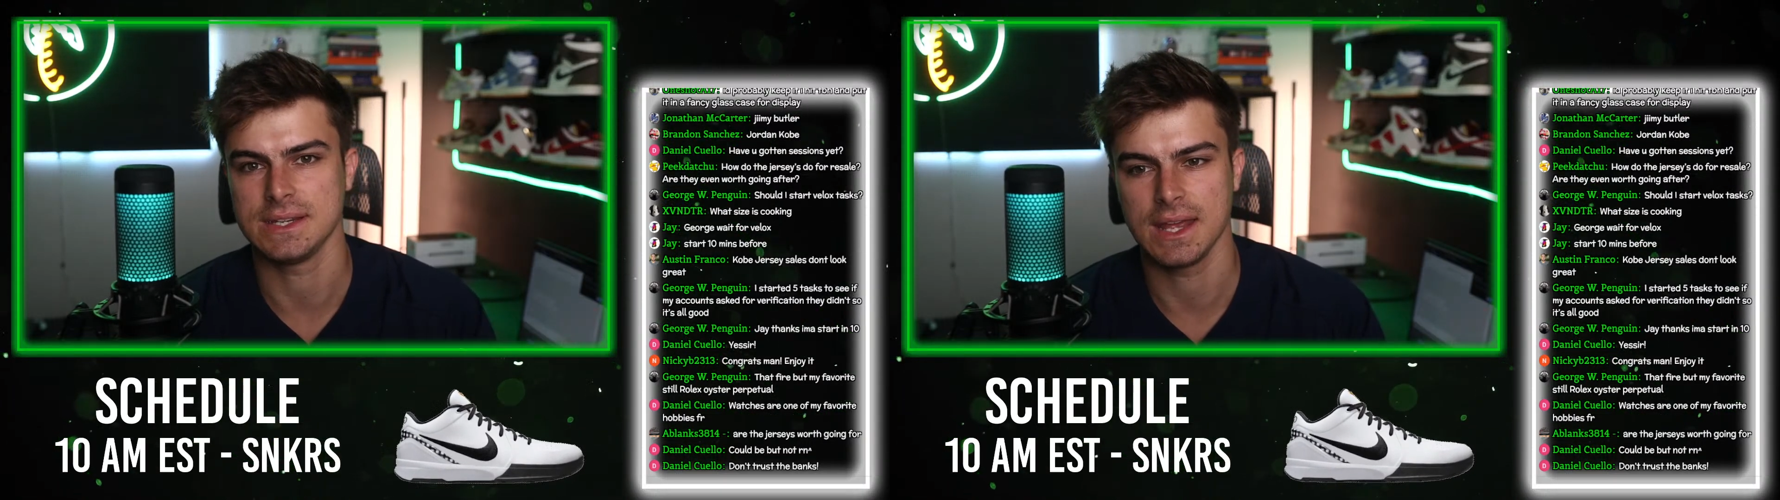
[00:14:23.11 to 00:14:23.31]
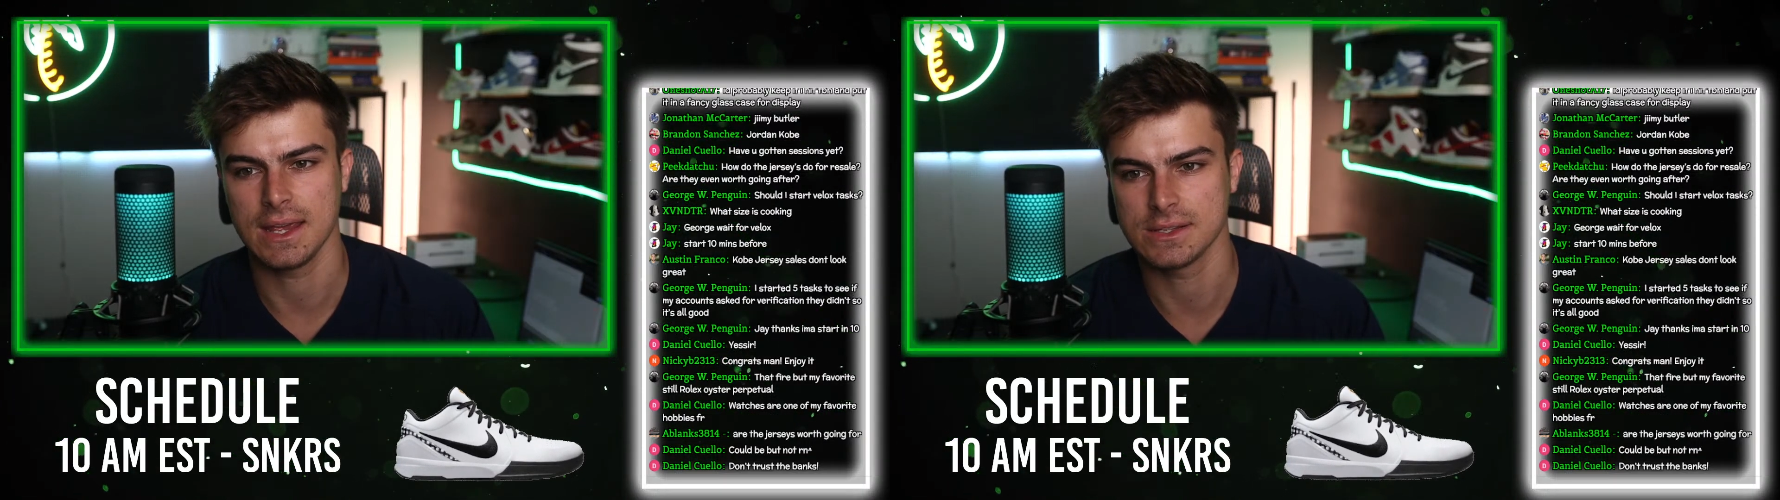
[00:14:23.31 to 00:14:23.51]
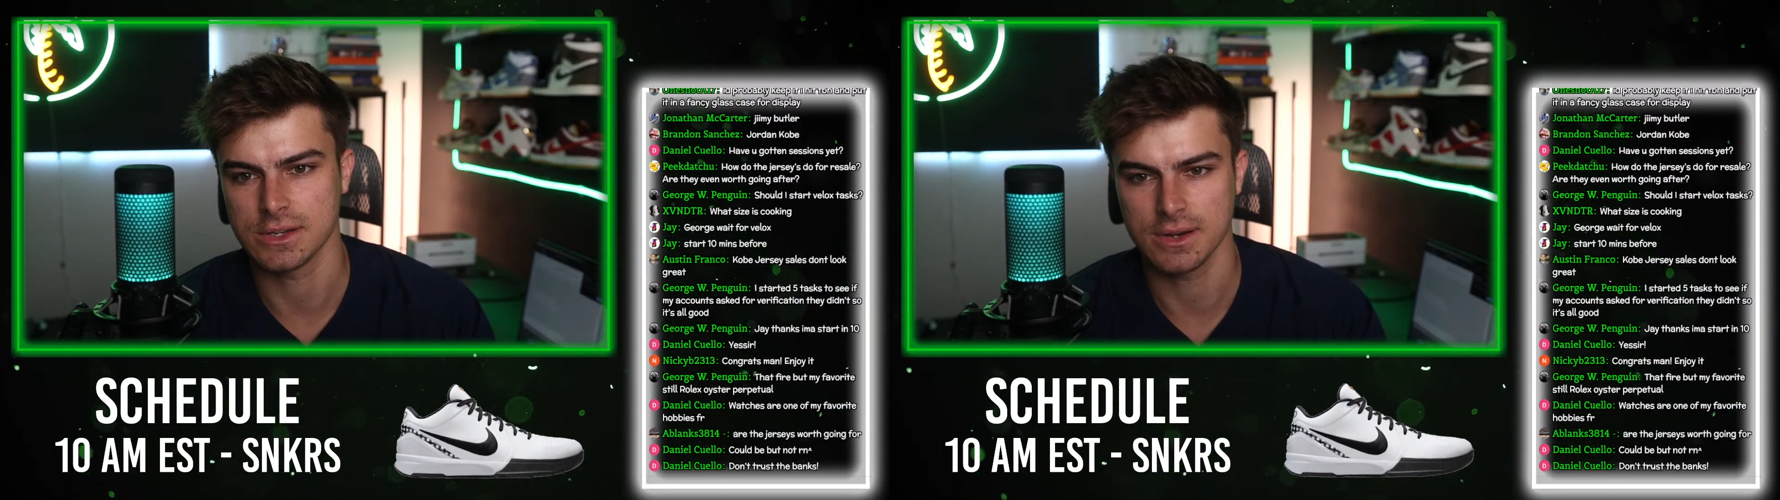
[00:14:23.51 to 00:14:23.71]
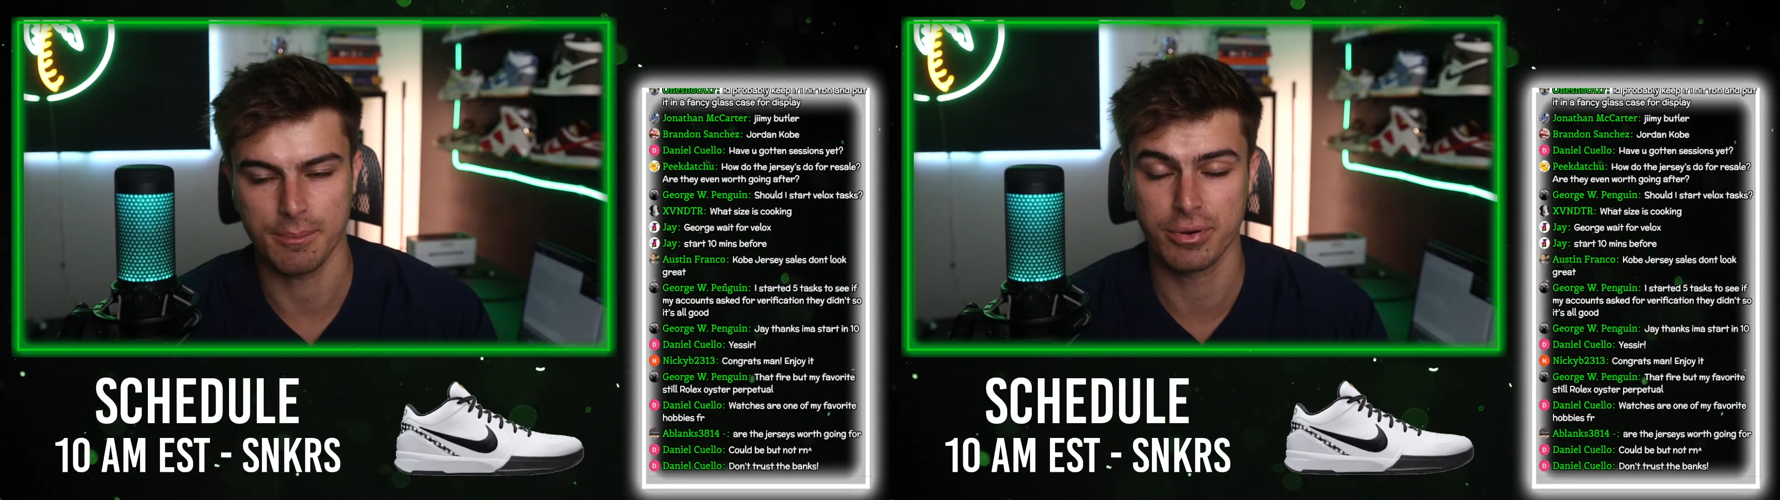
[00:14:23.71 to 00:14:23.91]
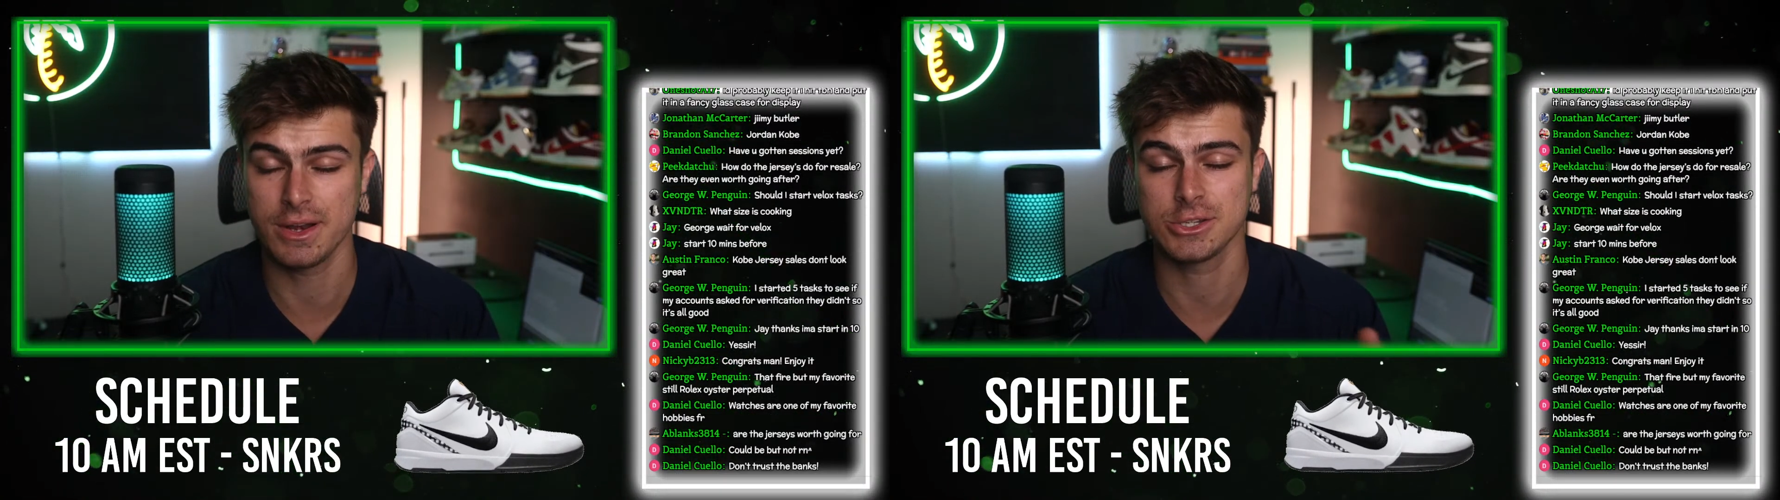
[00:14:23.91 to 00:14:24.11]
days, or
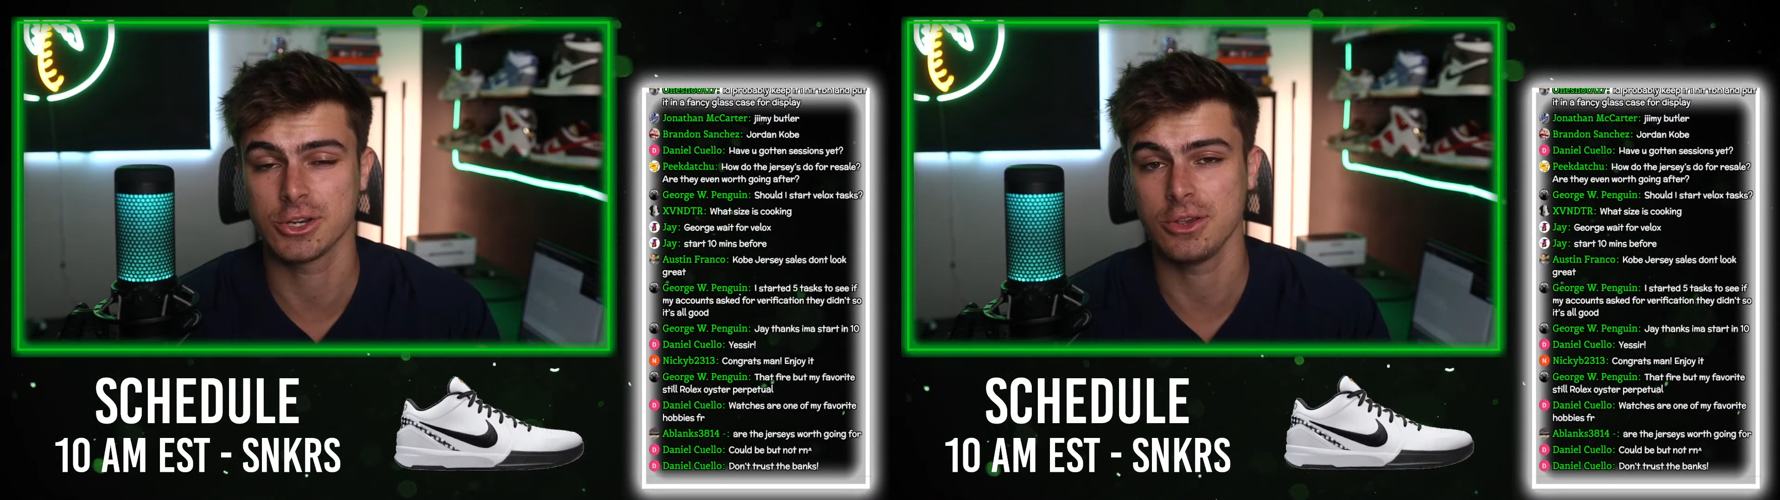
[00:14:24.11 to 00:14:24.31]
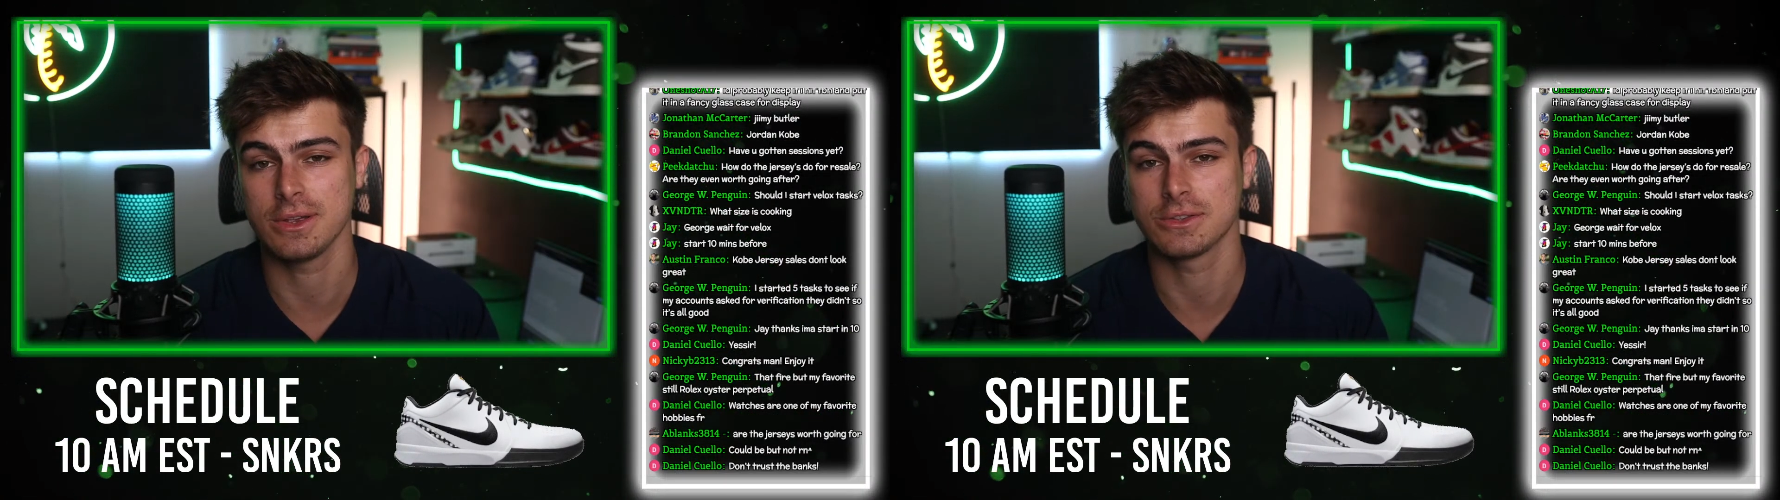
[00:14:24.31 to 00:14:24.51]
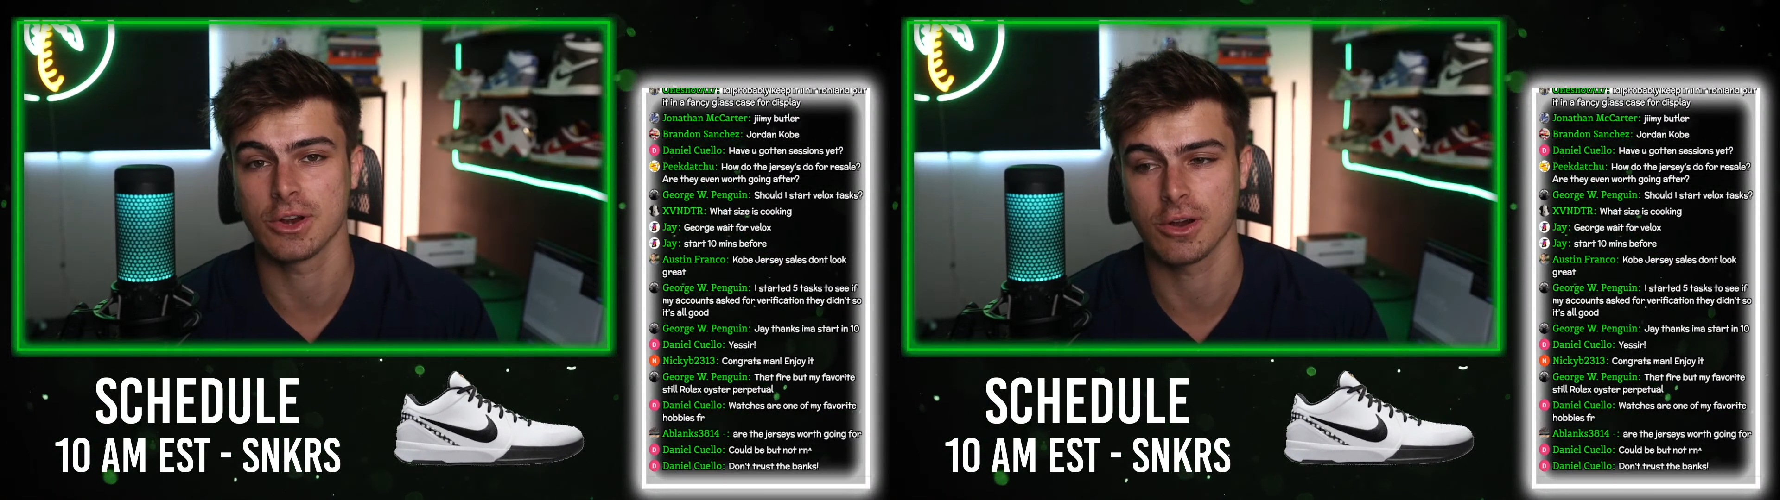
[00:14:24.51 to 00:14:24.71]
I'm pretty sure you can